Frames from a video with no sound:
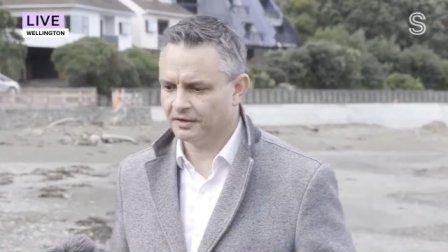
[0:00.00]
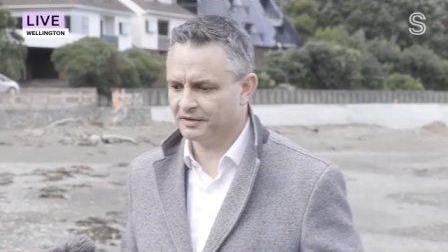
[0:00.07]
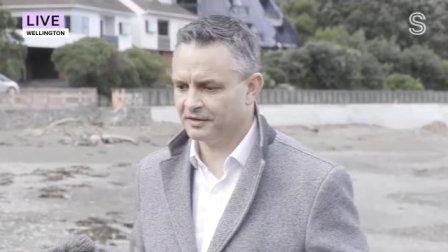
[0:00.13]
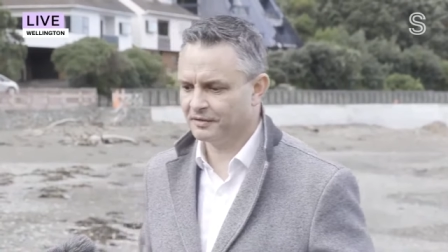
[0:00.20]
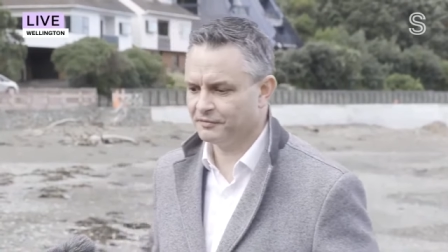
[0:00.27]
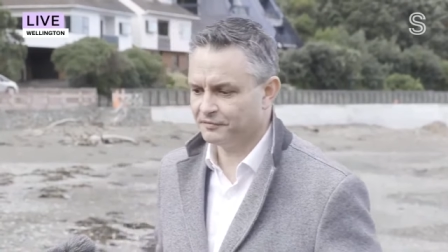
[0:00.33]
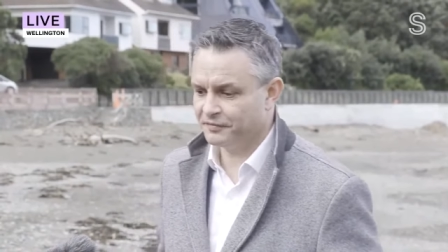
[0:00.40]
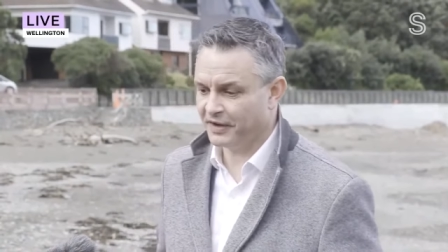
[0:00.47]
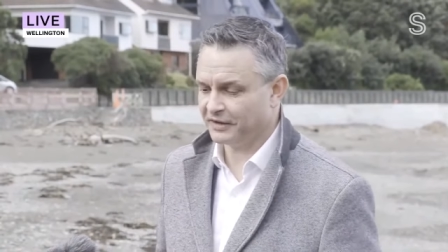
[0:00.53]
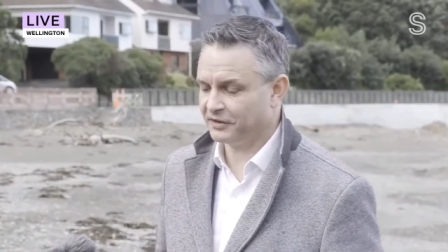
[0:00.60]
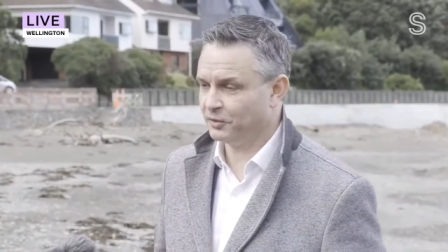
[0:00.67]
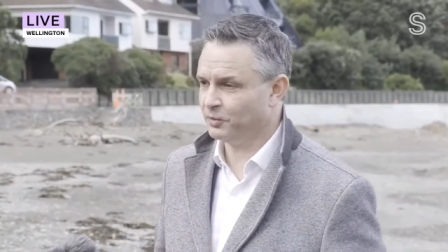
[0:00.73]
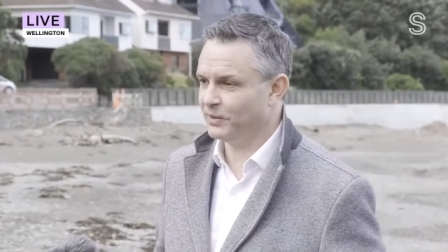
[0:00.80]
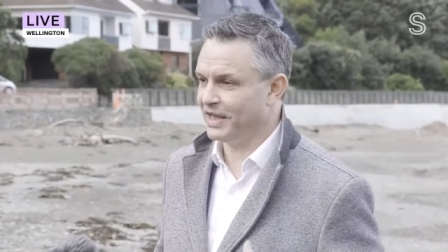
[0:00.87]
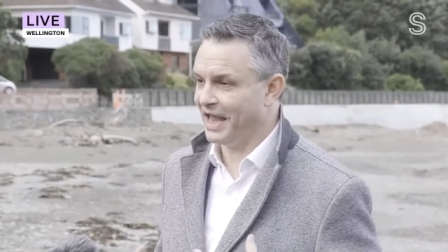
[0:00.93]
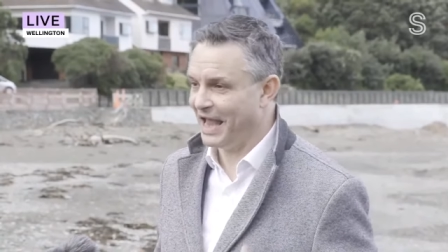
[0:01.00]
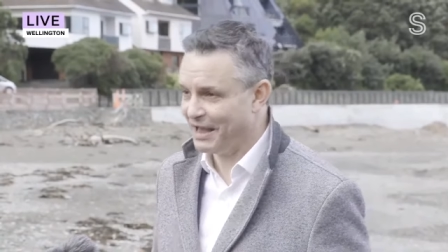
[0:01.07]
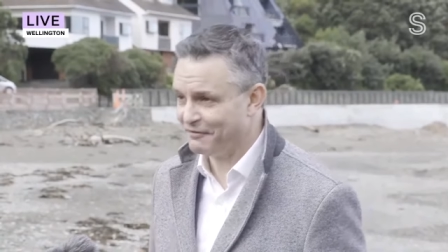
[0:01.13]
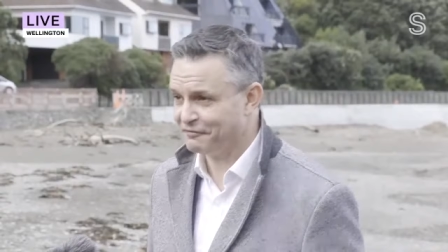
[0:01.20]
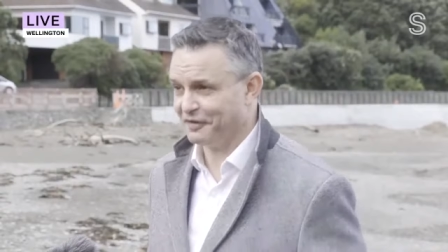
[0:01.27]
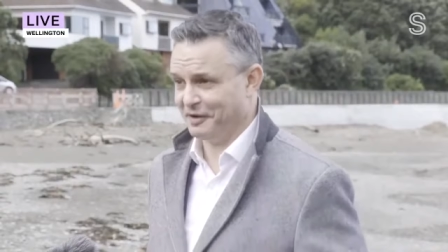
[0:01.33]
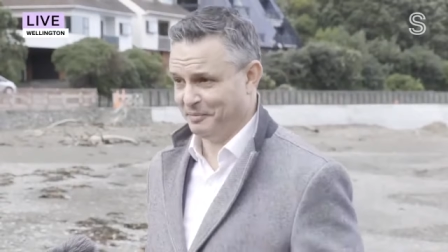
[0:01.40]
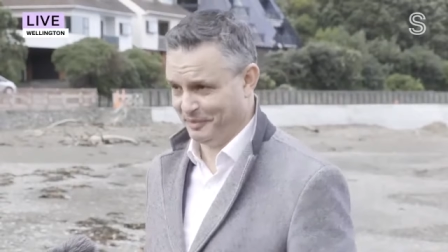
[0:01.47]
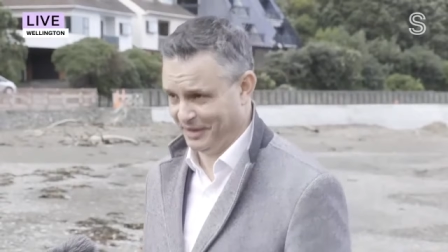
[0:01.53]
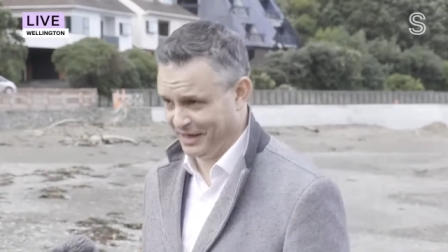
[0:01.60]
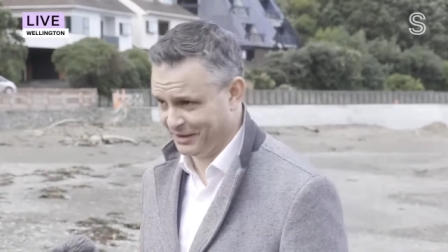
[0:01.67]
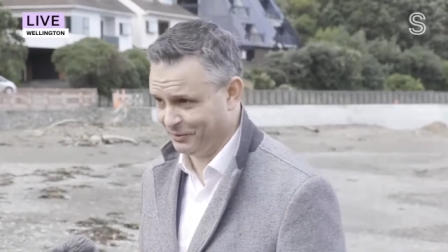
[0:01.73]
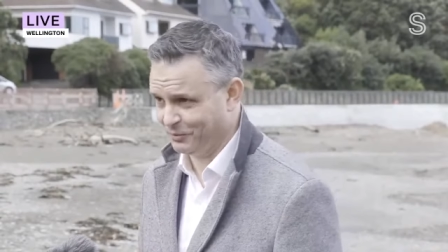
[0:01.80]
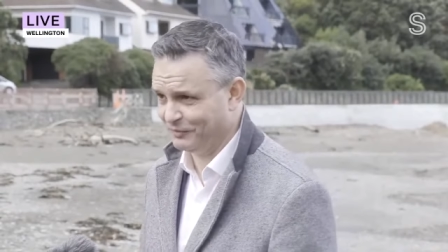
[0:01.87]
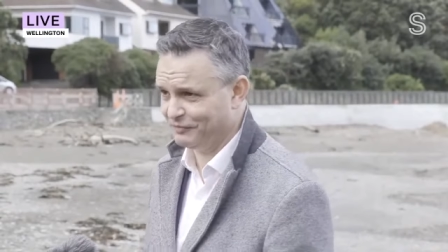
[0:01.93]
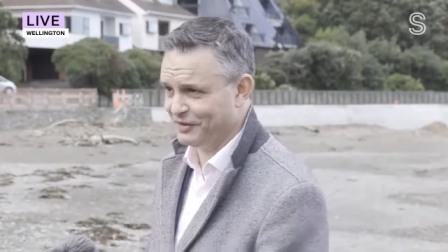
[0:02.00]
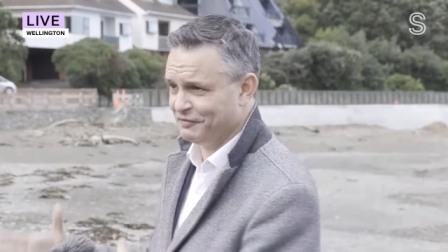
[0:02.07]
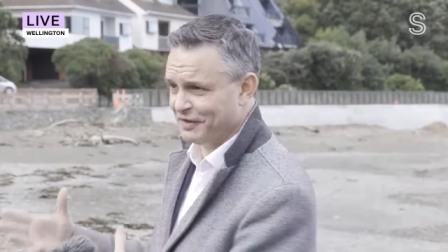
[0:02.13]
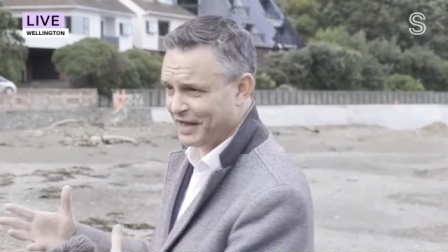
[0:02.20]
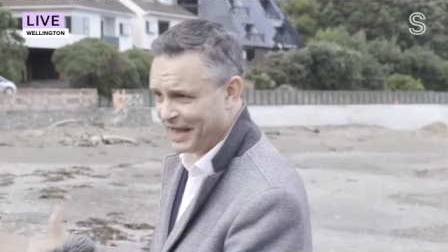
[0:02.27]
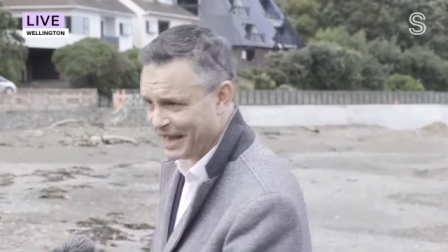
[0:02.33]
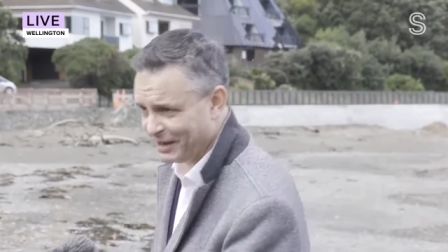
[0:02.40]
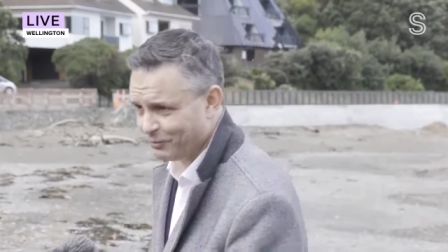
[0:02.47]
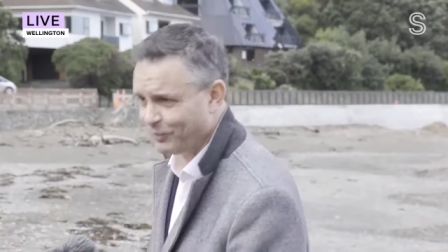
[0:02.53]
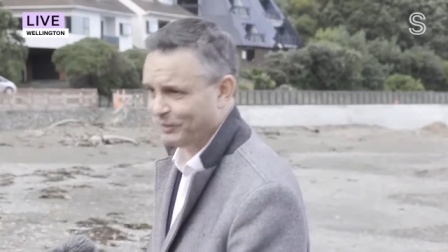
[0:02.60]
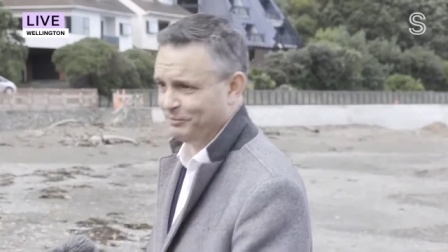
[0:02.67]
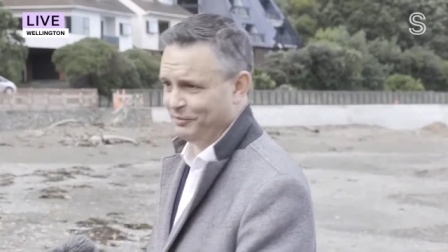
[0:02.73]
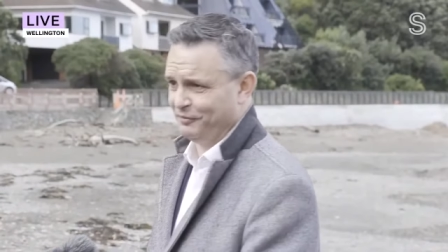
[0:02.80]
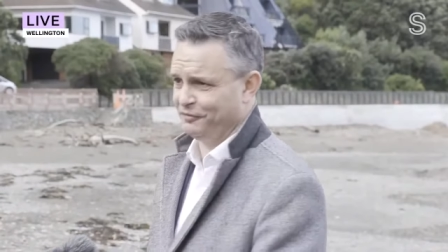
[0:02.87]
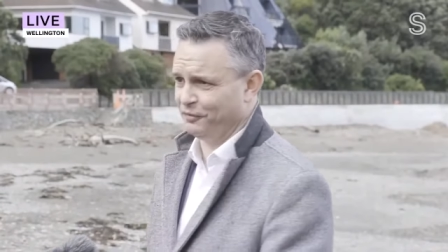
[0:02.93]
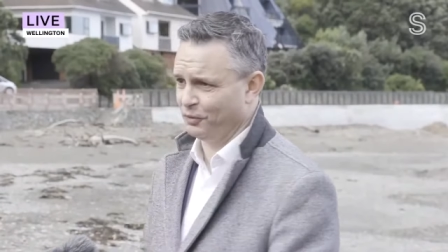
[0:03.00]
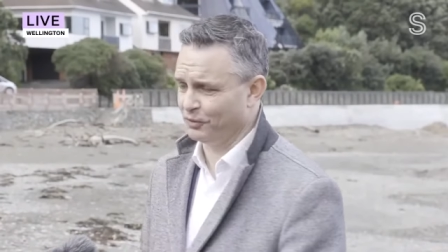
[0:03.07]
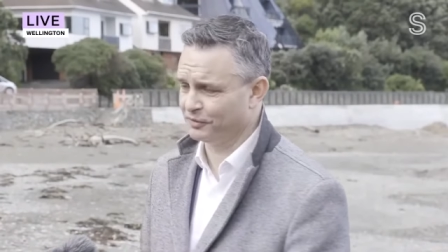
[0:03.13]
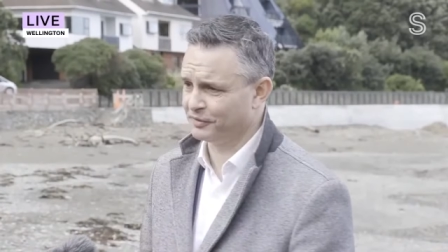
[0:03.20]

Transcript: the fact that we have a plan and we've never had one before,